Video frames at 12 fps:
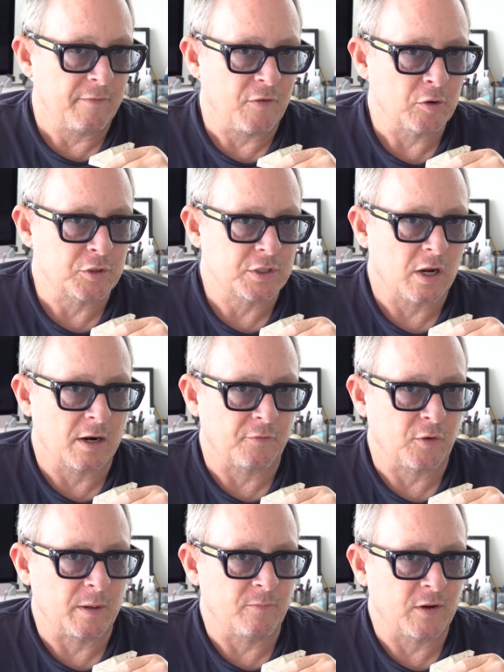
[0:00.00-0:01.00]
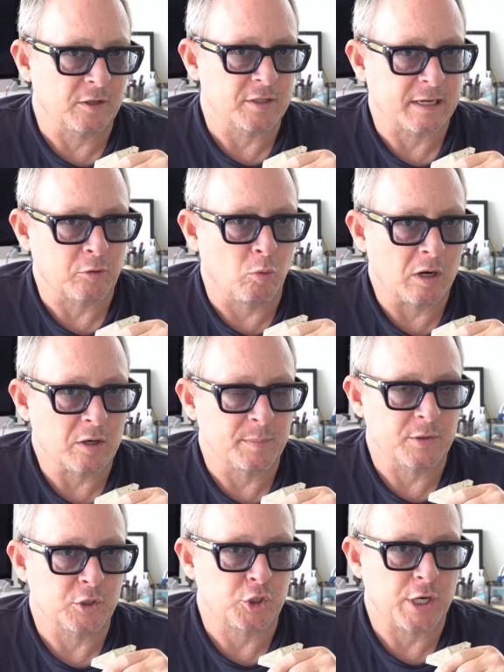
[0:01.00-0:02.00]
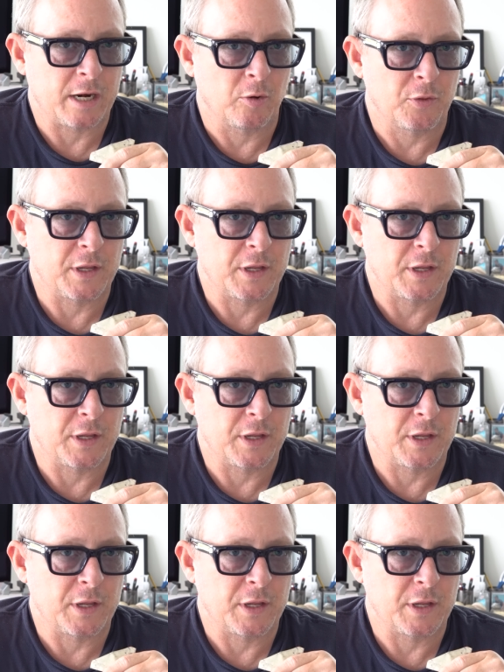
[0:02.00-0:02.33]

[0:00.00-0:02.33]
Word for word: hey folks, Todd at Freedom Fighter Tactical. Welcome to the channel.